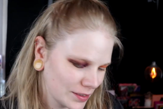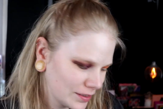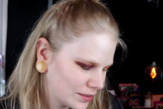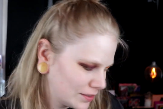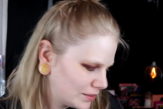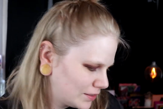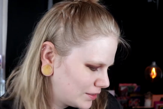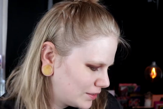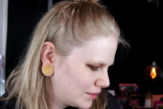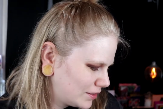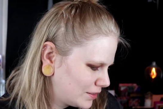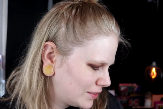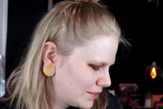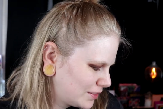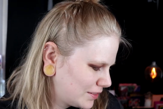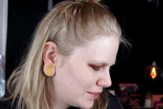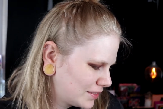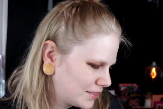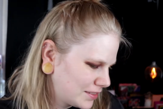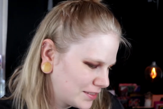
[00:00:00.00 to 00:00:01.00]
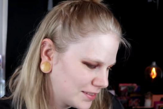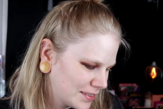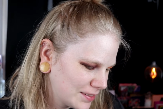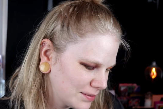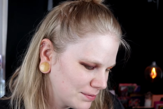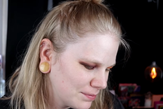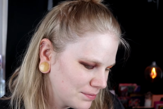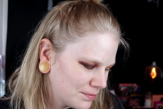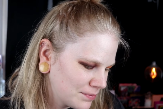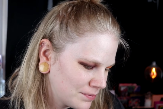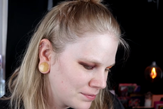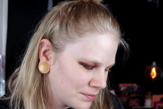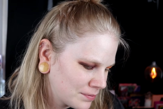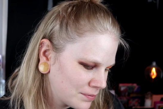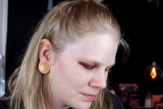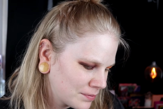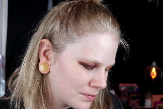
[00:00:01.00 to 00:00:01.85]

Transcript: Nobody speaks.